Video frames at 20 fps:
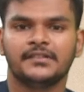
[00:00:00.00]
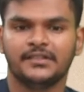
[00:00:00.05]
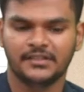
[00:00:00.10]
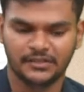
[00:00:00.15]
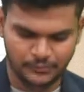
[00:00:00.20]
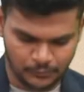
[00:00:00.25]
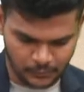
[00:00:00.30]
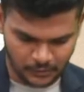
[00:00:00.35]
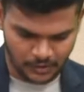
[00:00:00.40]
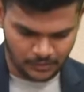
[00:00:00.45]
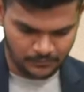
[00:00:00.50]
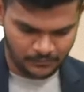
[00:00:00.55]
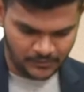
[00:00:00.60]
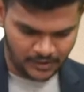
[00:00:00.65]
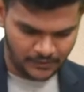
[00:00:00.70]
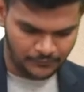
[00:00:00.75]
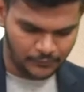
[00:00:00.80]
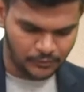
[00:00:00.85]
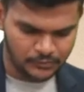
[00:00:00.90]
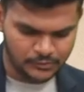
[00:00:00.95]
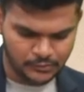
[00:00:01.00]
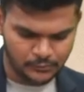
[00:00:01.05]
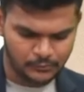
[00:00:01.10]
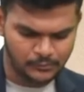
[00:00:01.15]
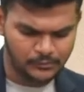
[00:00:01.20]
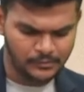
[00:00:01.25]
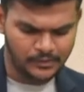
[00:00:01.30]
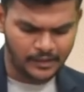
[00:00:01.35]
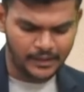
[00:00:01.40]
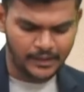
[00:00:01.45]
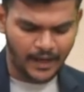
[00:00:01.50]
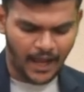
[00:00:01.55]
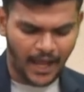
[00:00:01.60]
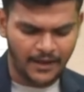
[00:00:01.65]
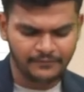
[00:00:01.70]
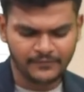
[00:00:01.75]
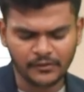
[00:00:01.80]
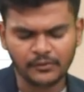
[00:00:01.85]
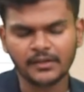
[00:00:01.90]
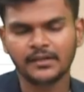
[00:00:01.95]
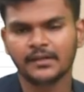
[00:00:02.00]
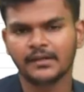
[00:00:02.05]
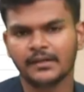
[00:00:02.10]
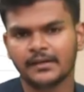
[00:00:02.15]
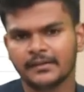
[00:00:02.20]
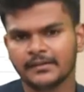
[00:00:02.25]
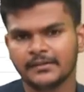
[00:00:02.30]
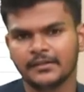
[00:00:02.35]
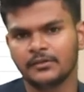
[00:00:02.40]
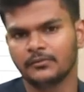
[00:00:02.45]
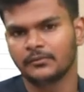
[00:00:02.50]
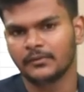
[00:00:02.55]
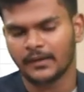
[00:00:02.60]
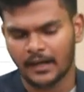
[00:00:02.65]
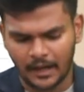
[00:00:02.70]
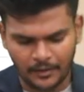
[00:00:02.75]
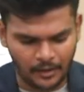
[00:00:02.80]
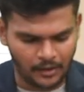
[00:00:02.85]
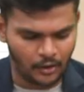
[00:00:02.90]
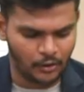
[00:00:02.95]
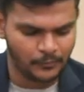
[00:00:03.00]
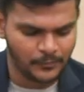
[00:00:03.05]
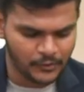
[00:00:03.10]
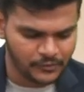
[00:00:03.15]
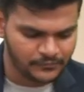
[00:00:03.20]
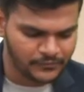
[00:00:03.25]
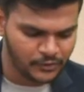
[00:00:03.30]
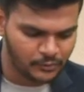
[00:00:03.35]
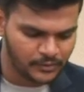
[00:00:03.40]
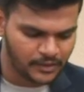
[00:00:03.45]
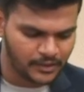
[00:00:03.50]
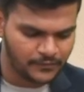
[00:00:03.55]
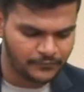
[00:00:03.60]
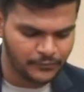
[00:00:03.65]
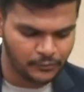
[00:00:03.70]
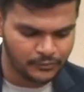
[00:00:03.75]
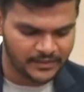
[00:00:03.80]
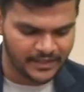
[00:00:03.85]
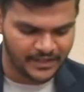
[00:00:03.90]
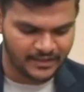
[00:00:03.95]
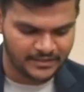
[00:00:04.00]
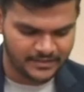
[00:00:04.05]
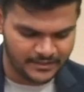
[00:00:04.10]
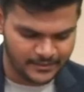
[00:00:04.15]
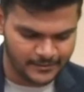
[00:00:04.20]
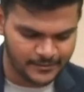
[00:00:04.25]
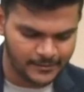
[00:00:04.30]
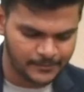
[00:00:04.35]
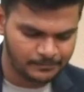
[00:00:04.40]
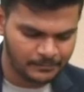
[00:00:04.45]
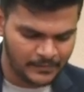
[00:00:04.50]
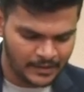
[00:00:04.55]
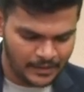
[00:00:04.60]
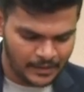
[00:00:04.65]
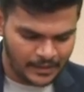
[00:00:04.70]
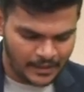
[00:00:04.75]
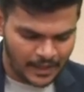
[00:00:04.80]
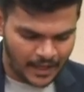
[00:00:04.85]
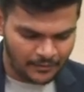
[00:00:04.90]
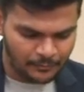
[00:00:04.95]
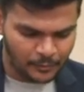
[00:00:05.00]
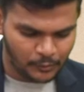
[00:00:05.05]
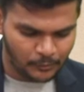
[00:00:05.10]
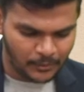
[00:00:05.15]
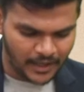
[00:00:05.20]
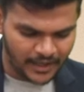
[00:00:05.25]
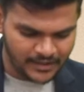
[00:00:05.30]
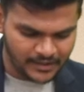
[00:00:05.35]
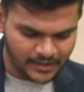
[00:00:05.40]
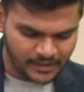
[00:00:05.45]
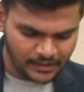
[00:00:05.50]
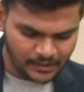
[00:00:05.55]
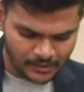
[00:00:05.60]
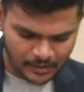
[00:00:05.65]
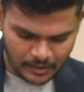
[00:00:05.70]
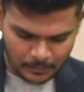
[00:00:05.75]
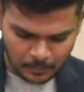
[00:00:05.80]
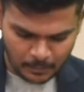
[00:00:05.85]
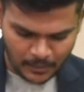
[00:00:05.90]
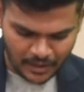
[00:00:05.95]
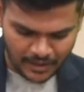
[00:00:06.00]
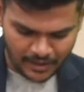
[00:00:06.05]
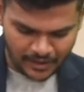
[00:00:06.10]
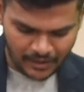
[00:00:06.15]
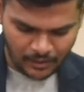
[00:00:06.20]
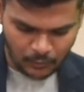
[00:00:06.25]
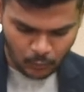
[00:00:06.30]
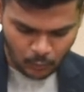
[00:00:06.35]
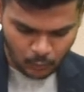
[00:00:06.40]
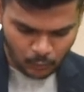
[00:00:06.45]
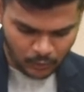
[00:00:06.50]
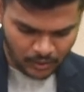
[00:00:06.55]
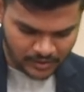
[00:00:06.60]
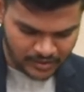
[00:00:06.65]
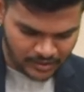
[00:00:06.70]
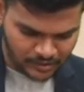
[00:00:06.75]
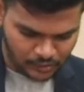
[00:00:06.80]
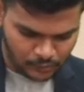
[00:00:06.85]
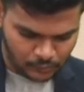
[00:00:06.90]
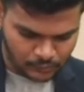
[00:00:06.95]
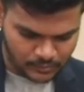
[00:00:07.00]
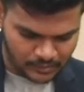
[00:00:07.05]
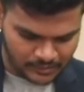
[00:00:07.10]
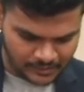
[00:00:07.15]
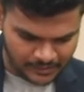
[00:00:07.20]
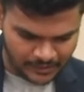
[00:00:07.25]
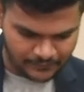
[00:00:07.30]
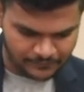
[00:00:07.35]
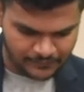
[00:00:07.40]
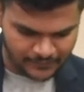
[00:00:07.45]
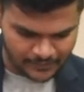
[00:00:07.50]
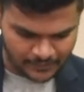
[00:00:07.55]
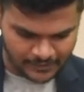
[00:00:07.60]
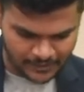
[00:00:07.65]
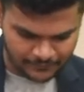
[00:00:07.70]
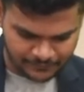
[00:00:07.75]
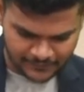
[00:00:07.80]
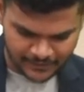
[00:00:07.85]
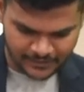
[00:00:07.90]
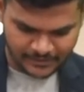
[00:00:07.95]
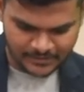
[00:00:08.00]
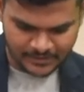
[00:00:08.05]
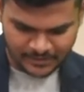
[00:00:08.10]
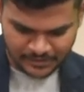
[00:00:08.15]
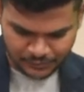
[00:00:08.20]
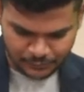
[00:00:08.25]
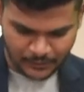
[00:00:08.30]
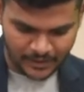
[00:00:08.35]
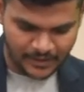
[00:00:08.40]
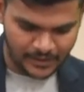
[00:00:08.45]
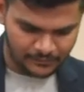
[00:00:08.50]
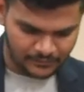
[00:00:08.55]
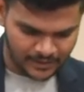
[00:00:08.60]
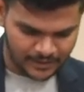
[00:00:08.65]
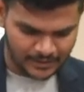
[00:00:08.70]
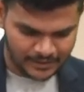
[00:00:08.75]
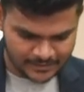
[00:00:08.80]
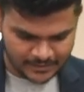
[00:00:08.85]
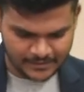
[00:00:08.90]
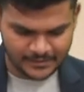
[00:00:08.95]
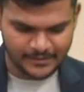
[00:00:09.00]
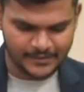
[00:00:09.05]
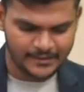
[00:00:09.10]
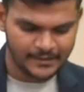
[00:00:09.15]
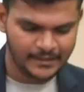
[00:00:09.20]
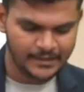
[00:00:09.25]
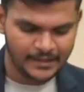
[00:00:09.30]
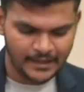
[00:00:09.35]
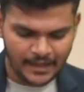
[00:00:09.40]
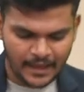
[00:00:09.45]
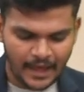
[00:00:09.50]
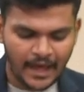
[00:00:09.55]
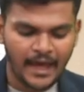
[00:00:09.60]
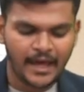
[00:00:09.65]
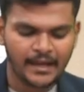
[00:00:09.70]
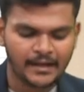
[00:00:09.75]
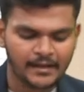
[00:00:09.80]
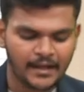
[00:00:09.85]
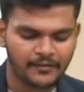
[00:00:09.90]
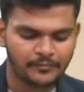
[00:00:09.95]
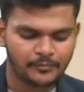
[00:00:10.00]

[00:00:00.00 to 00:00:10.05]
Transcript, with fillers: as well. Okay, folks, so I've noted, I hope you've noted a few things here. I provided my working note references wherever necessary, and I